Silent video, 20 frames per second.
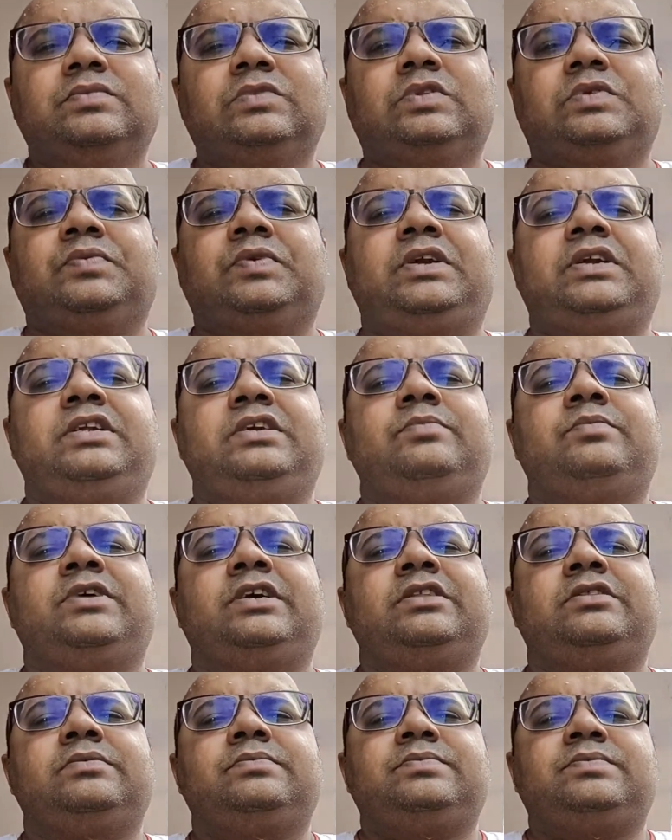one deep breath,
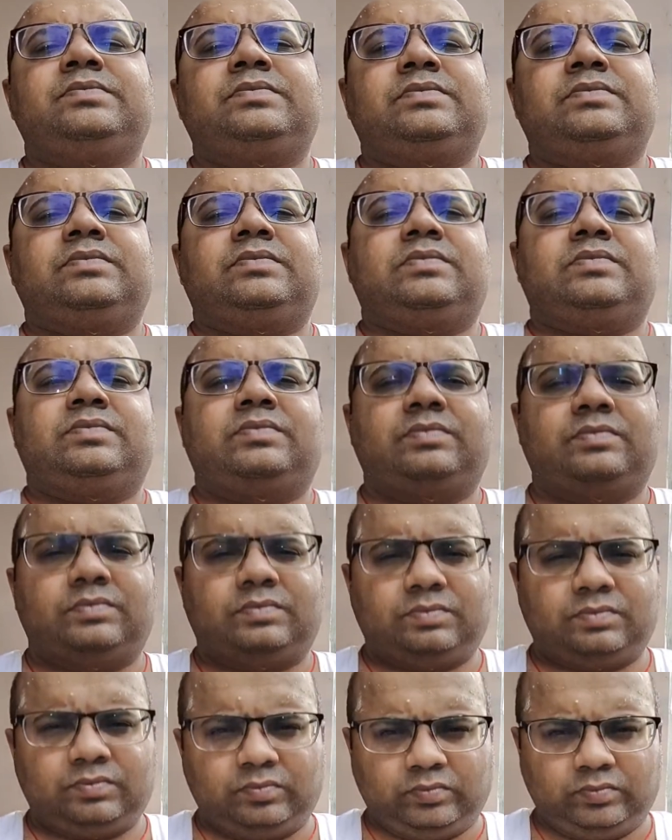
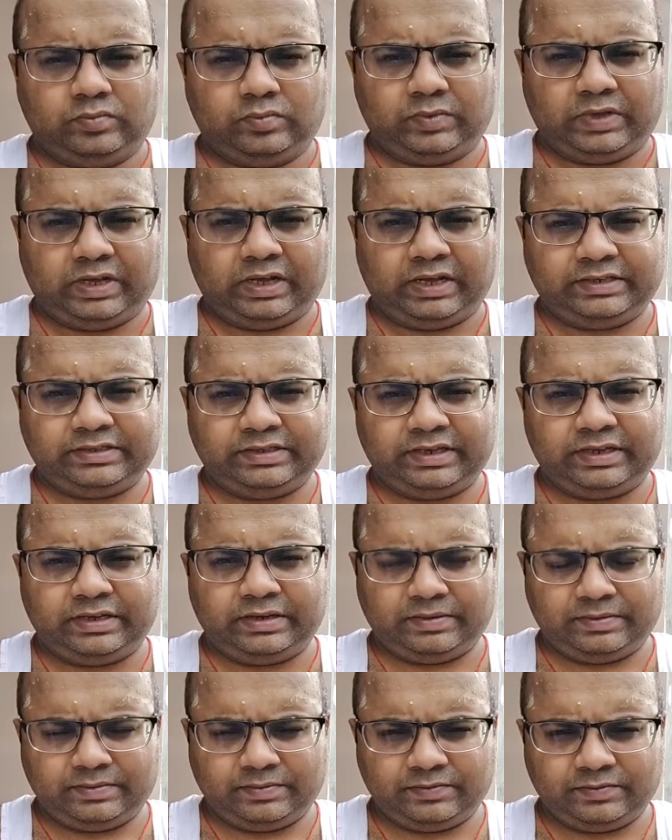exhale,
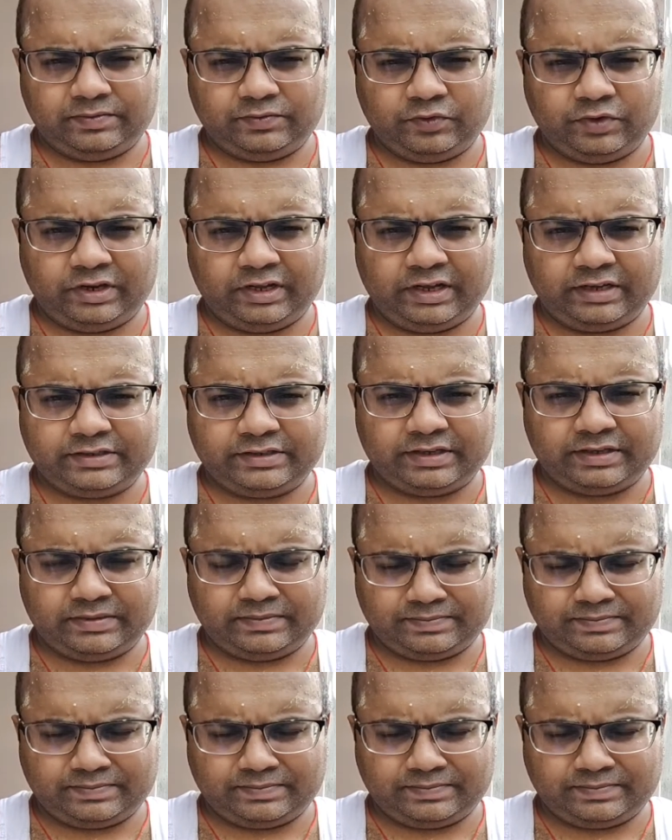fully exhale.